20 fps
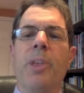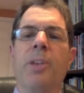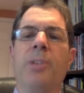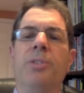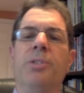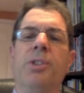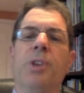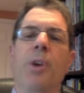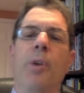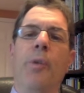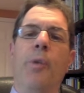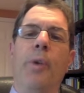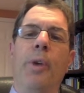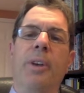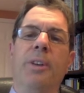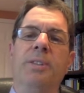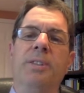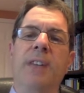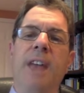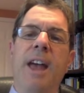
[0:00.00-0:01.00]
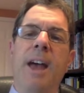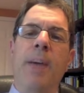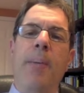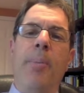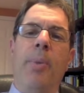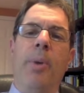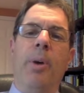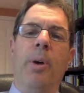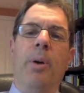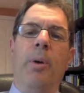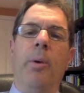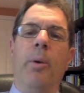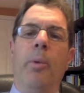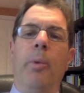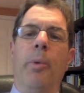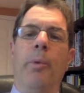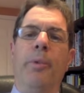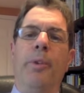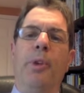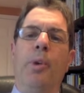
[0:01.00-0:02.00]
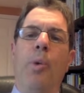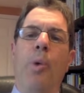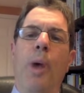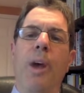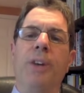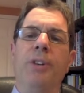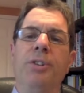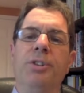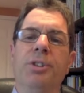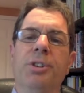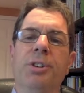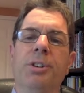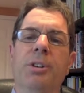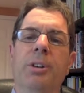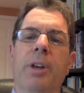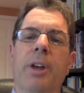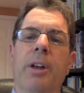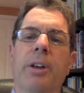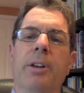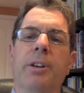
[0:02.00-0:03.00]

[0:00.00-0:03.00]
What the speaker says: So, for example, with the question,